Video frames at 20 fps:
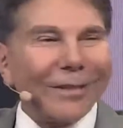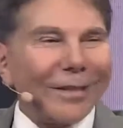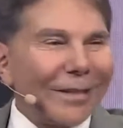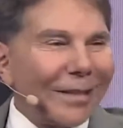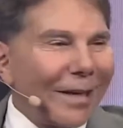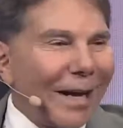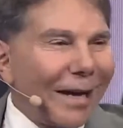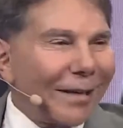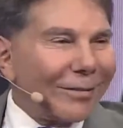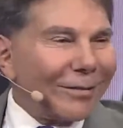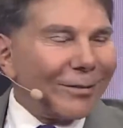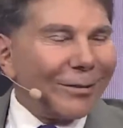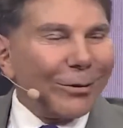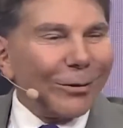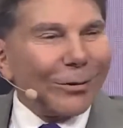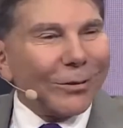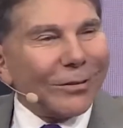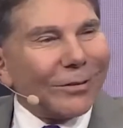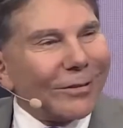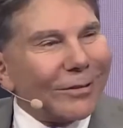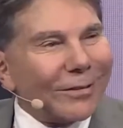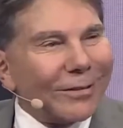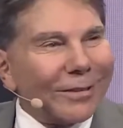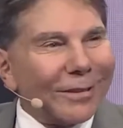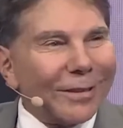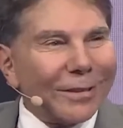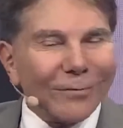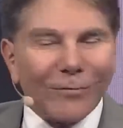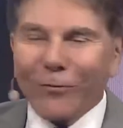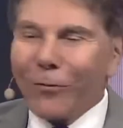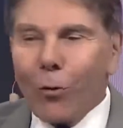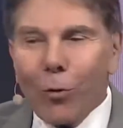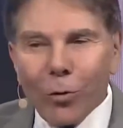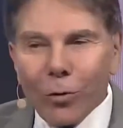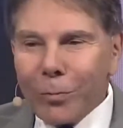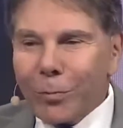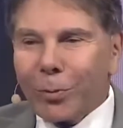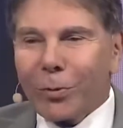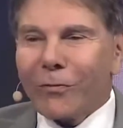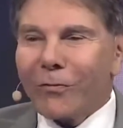uh, your uh,
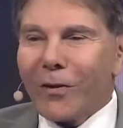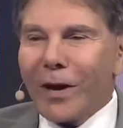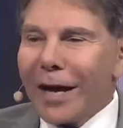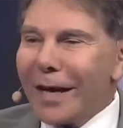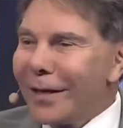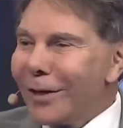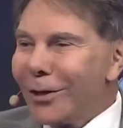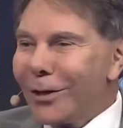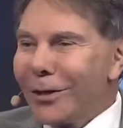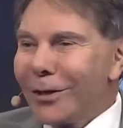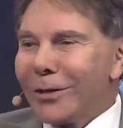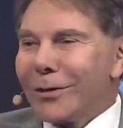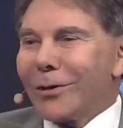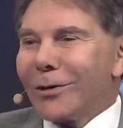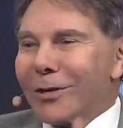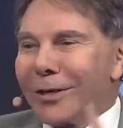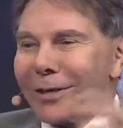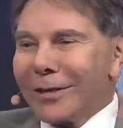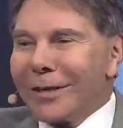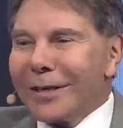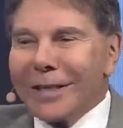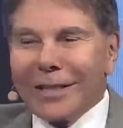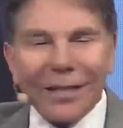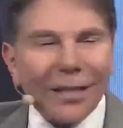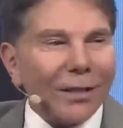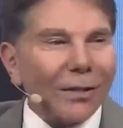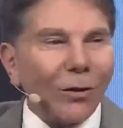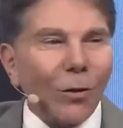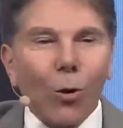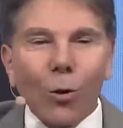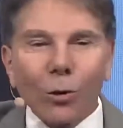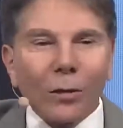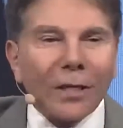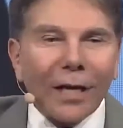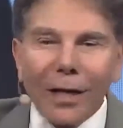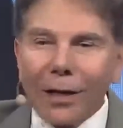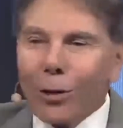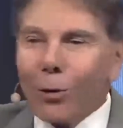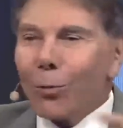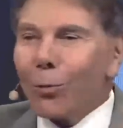phone provider or the
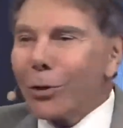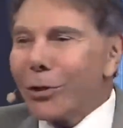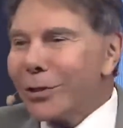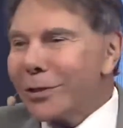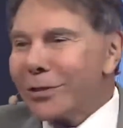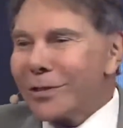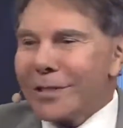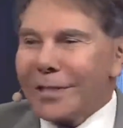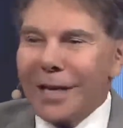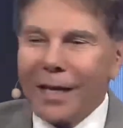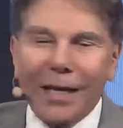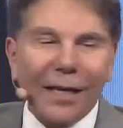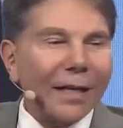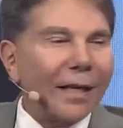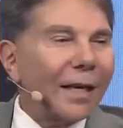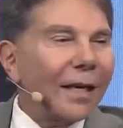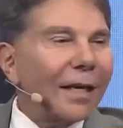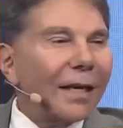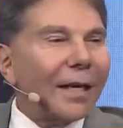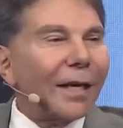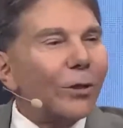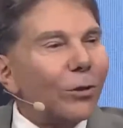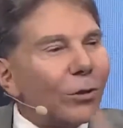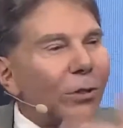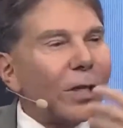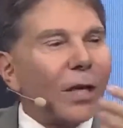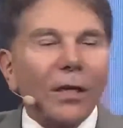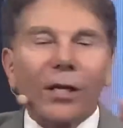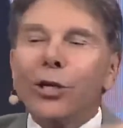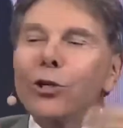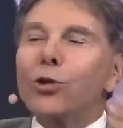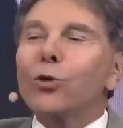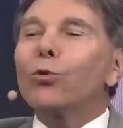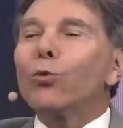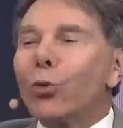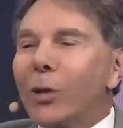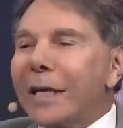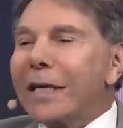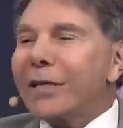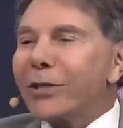hotel where you're staying? Can you, t can you
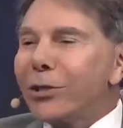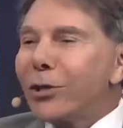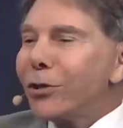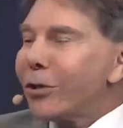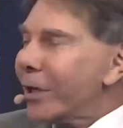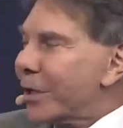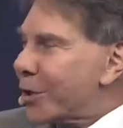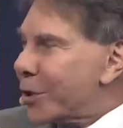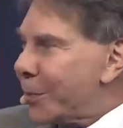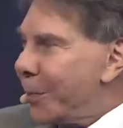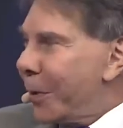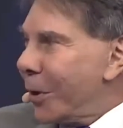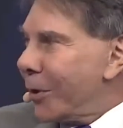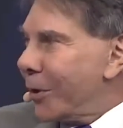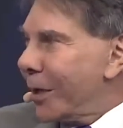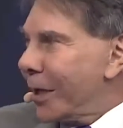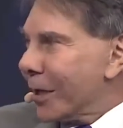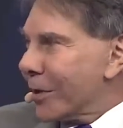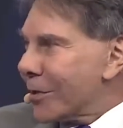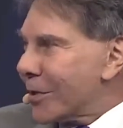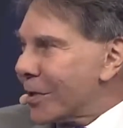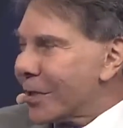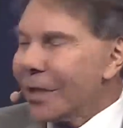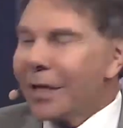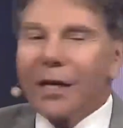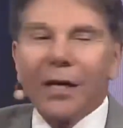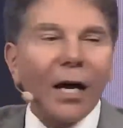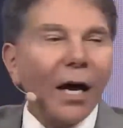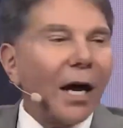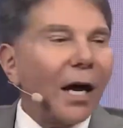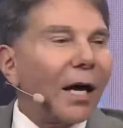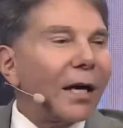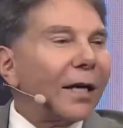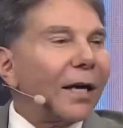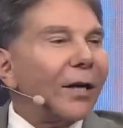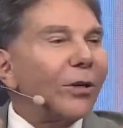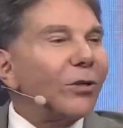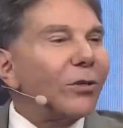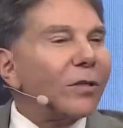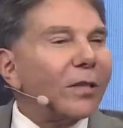rate your experience? Uh,
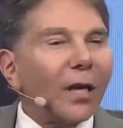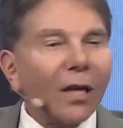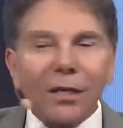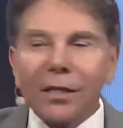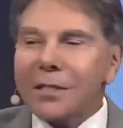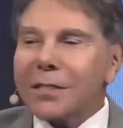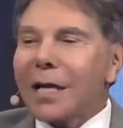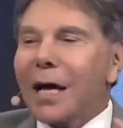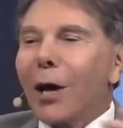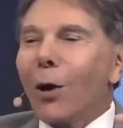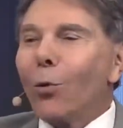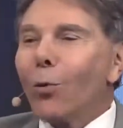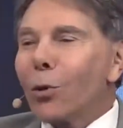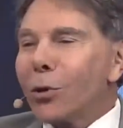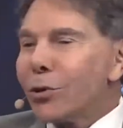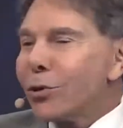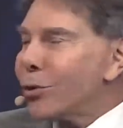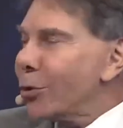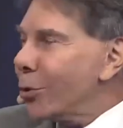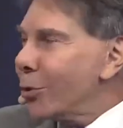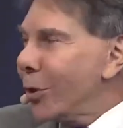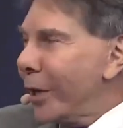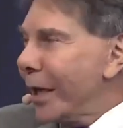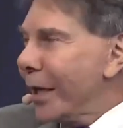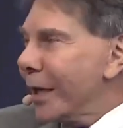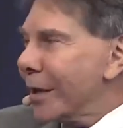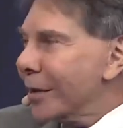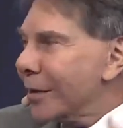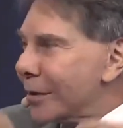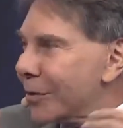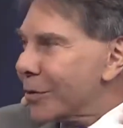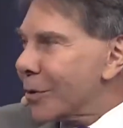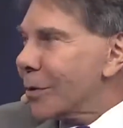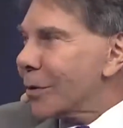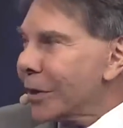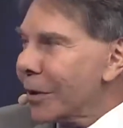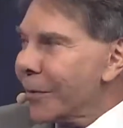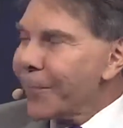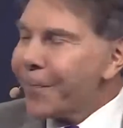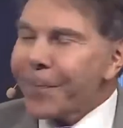can you tell us how we're doing? And so
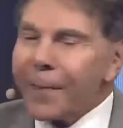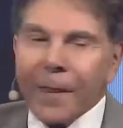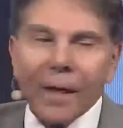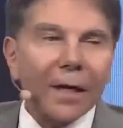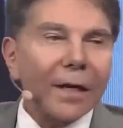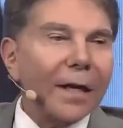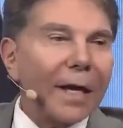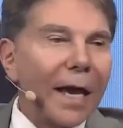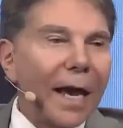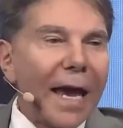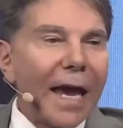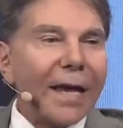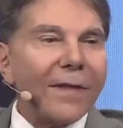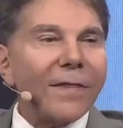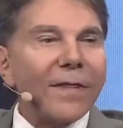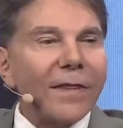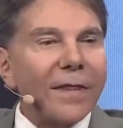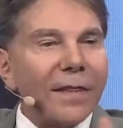on. And